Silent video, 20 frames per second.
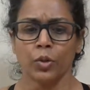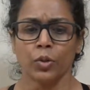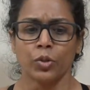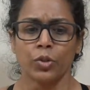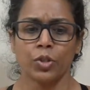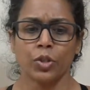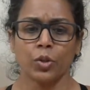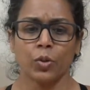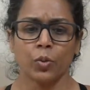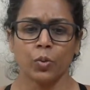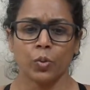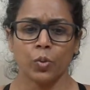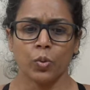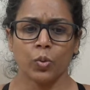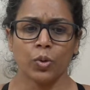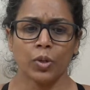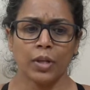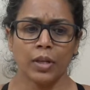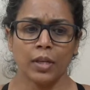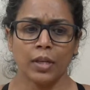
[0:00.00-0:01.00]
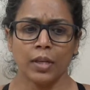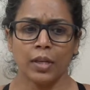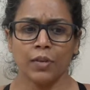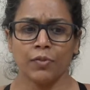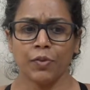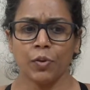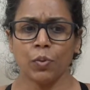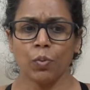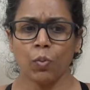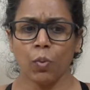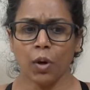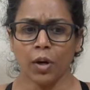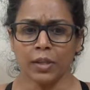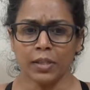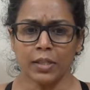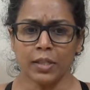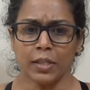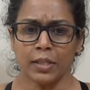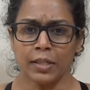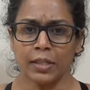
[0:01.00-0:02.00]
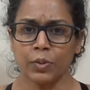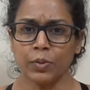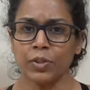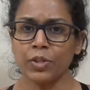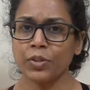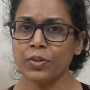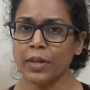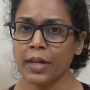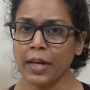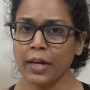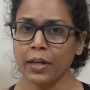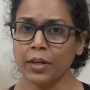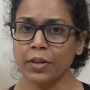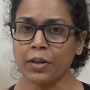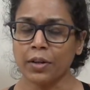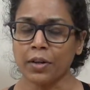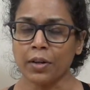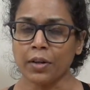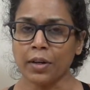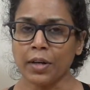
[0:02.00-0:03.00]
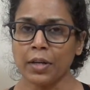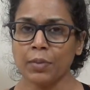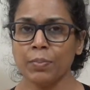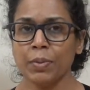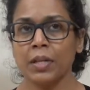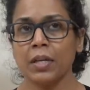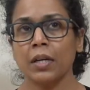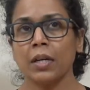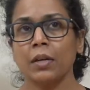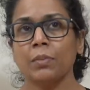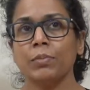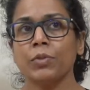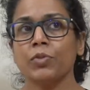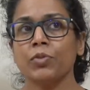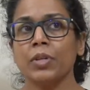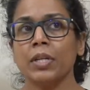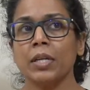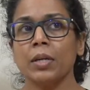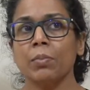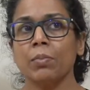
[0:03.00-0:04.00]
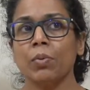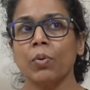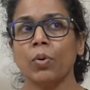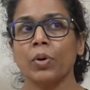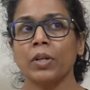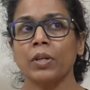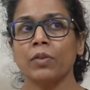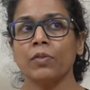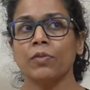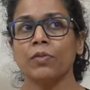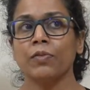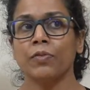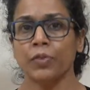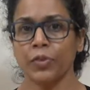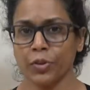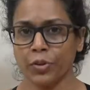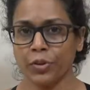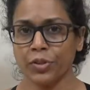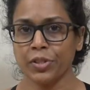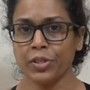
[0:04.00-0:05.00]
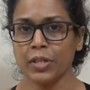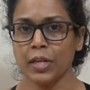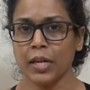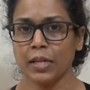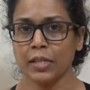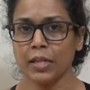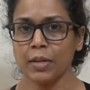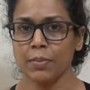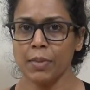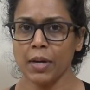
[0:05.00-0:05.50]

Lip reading: so if you want to deal with your anger, it becomes really important first, as I